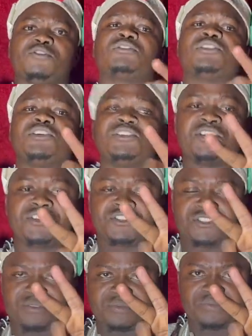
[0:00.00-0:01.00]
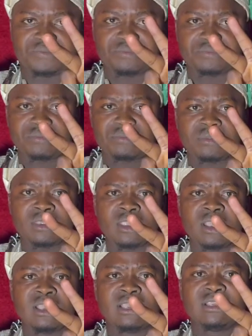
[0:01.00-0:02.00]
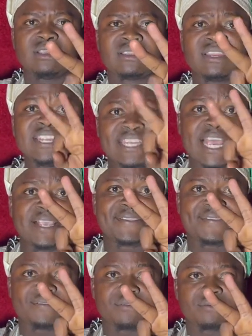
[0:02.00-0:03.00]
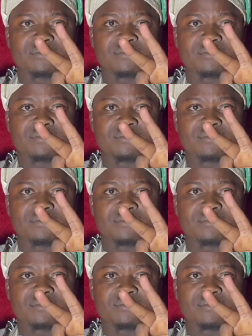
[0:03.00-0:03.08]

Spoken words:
you 3 days. 3 days.